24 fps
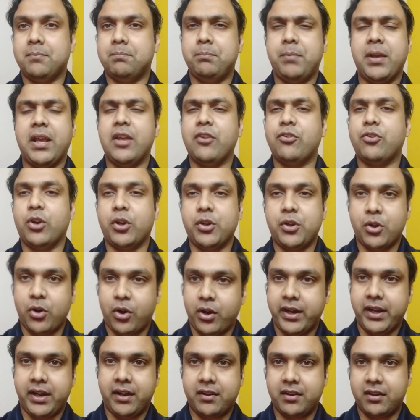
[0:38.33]
based on
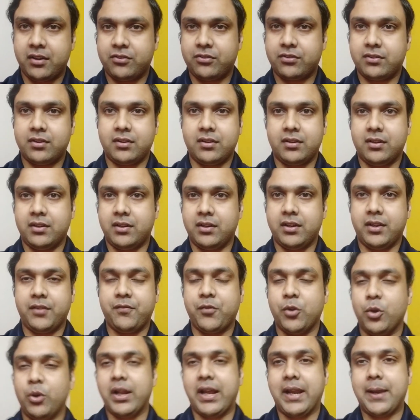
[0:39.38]
your interest.
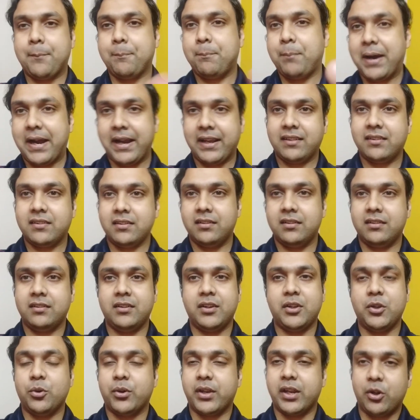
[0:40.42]
If you like
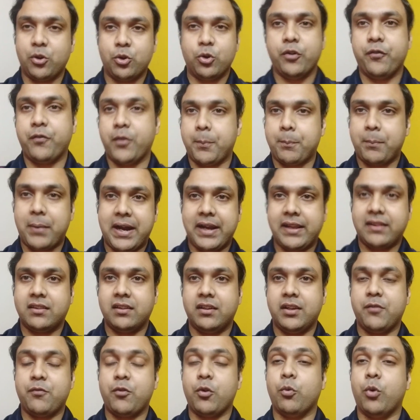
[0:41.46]
Python, you can go for
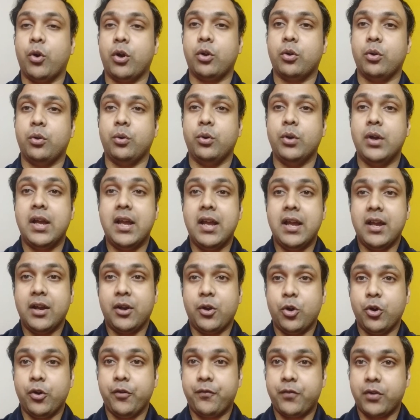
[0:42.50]
Python. If you want to
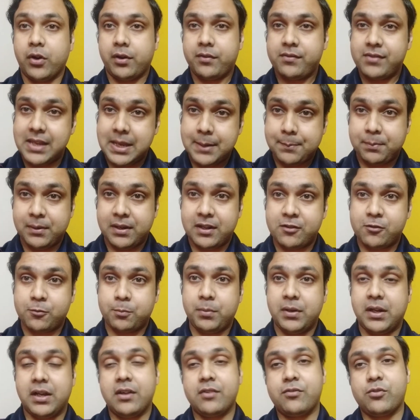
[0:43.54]
go for C++
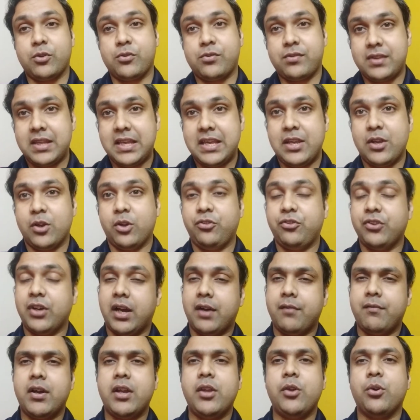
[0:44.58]
or C or
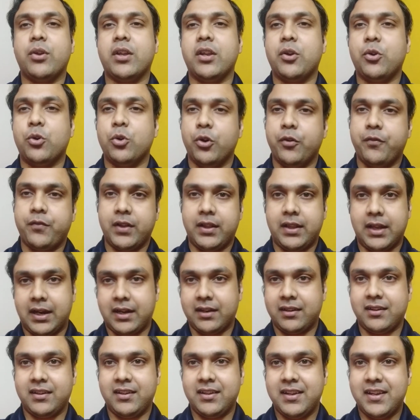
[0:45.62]
Java, you can go for
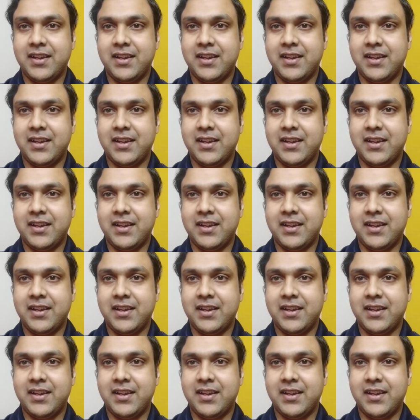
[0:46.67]
that.